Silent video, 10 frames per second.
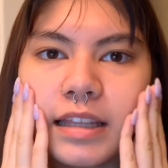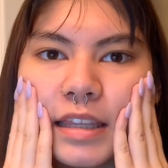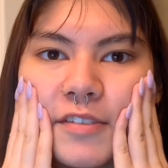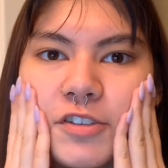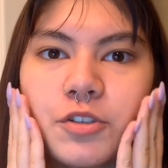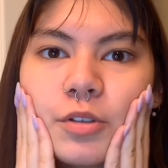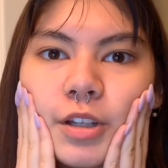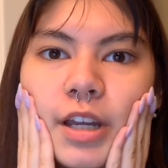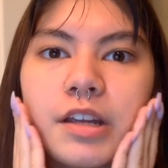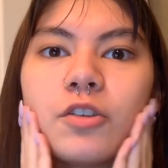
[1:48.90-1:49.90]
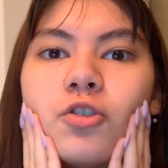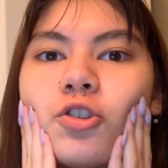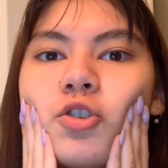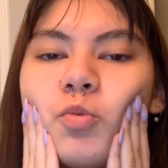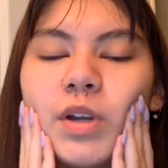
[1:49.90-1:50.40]
leaves you looking
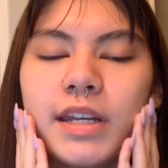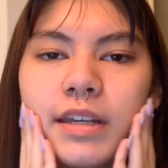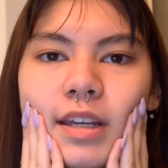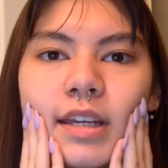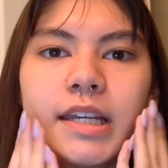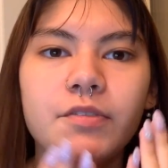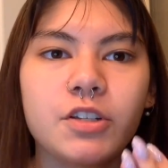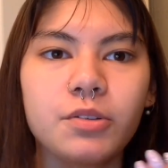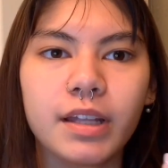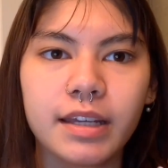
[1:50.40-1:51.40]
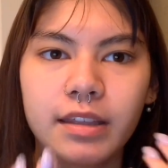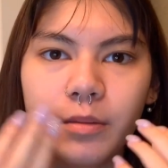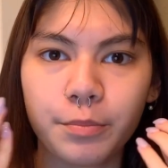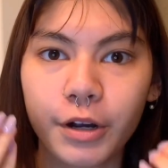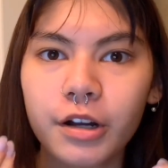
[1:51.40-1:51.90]
dewy. It gives you like
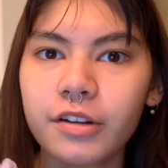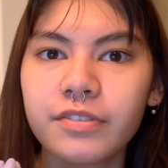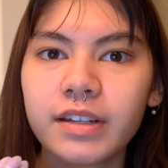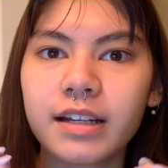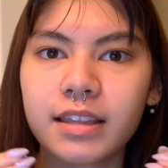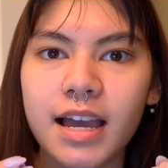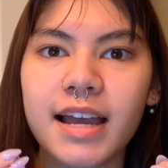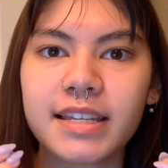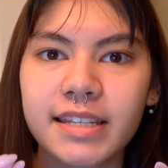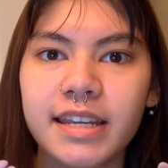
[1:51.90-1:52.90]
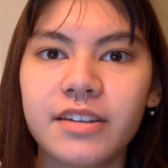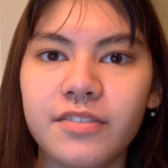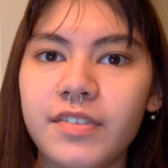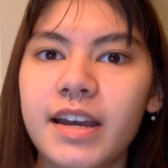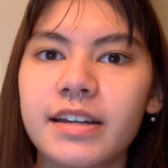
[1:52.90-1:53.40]
the perfect glass skin
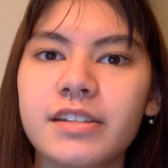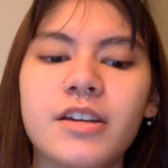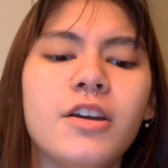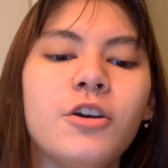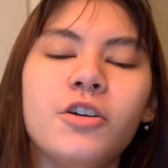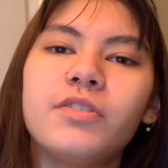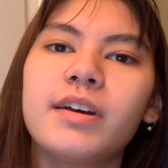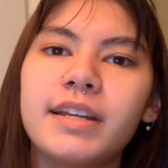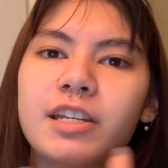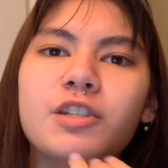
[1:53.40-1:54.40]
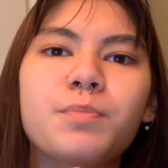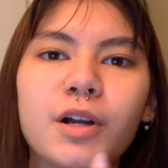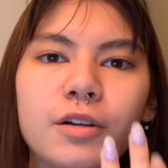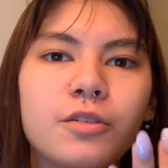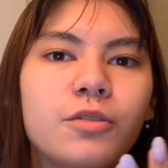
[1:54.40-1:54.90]
effect without any
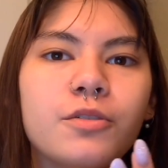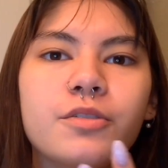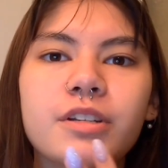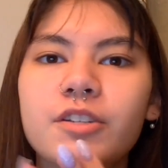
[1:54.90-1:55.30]
sparkles.